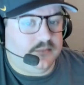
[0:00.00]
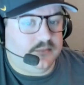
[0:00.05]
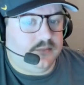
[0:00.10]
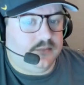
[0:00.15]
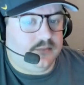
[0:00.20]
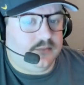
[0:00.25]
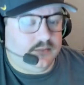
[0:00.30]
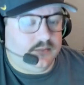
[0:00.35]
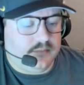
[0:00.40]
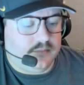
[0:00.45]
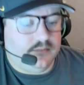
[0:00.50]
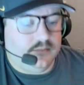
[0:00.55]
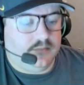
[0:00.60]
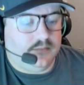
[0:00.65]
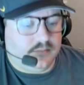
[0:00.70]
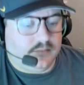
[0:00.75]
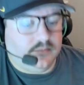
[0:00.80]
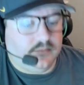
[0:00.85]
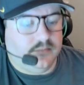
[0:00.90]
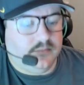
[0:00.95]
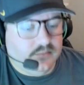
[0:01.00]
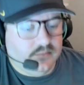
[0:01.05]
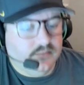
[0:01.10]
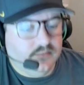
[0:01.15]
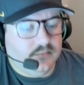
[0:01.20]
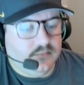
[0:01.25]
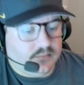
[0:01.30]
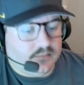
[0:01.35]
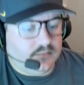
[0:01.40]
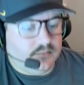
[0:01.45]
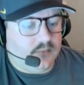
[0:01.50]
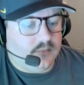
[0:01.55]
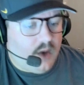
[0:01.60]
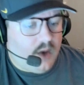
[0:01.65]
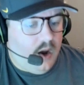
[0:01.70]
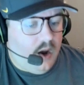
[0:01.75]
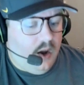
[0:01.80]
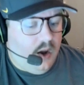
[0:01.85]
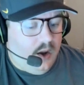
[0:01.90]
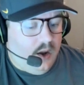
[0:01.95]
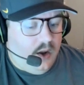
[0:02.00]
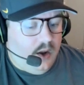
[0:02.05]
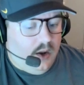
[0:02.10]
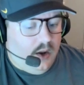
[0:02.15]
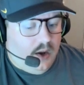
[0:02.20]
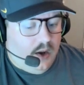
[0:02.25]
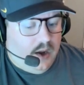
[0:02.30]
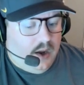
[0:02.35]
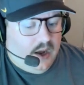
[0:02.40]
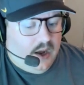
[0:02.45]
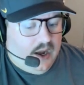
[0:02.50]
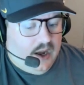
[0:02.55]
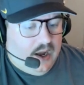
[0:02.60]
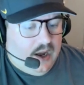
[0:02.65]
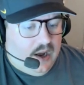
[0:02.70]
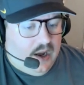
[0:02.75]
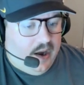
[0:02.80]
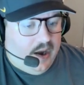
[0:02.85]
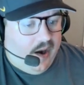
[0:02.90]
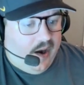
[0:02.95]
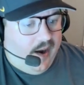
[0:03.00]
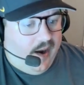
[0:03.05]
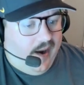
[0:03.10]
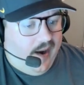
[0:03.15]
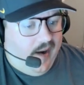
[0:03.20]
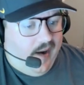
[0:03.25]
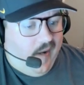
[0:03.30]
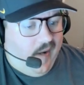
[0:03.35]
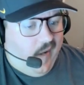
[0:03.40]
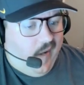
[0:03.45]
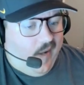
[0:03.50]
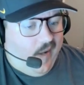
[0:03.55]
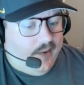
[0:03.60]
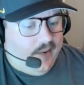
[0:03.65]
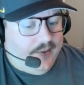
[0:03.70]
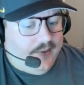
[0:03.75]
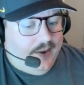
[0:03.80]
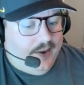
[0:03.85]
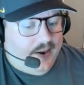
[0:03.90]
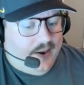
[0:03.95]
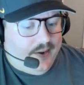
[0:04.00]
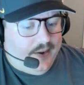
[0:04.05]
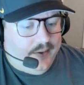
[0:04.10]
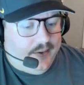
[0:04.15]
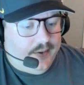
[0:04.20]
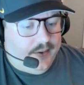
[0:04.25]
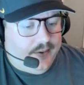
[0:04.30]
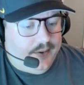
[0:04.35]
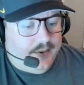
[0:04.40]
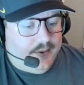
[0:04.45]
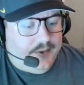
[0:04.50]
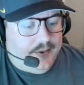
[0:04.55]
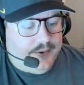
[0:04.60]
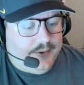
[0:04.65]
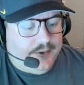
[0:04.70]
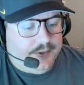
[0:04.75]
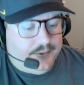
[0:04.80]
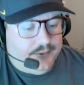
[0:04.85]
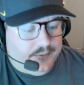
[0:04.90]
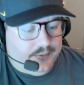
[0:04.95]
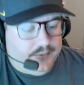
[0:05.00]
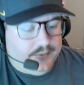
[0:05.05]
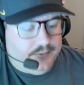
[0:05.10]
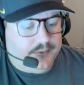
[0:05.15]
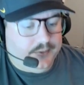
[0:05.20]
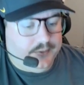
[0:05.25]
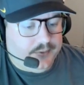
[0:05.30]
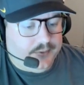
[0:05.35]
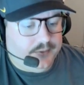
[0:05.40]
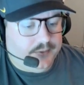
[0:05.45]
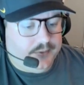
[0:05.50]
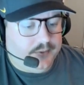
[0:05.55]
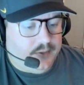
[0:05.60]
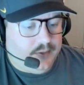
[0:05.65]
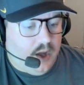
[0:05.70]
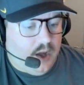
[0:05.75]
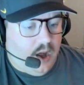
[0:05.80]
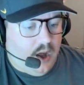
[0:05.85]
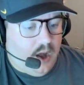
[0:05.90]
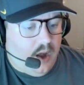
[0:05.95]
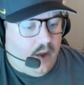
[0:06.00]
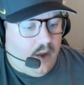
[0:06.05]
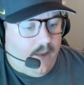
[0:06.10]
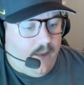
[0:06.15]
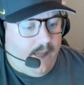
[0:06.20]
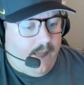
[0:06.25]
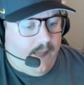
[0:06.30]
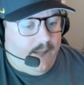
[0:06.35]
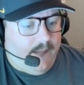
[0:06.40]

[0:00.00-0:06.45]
choice are probably Penn State, Florida State. But yeah, I mean, at the end of the day, you're playing in